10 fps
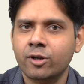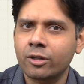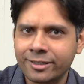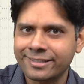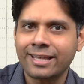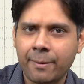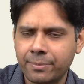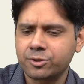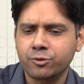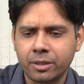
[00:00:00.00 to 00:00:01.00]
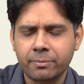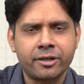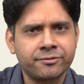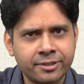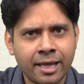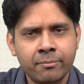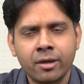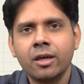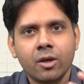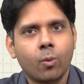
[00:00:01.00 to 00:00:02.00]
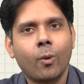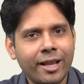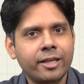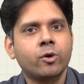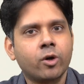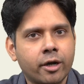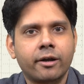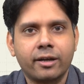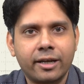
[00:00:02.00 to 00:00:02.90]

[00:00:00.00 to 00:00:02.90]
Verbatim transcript: And all this happens over a period of time while you are